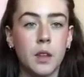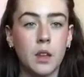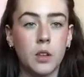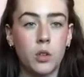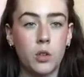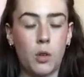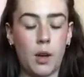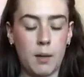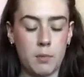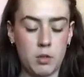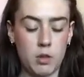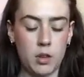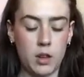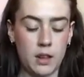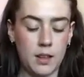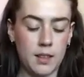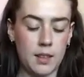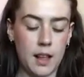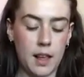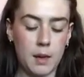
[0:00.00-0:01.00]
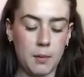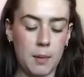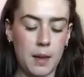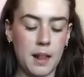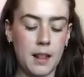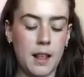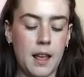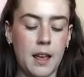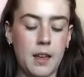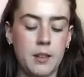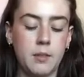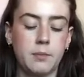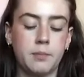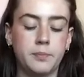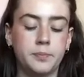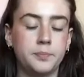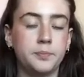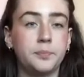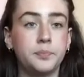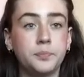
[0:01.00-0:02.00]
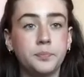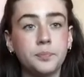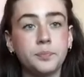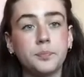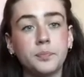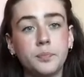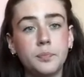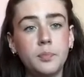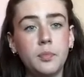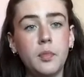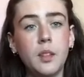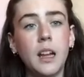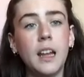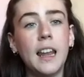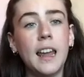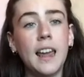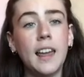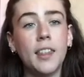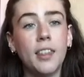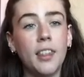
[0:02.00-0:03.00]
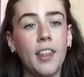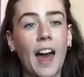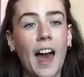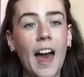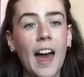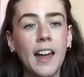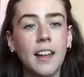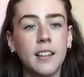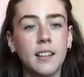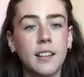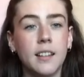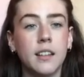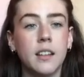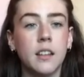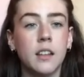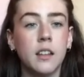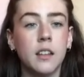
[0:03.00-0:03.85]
So I'm just going to stick mine down like that.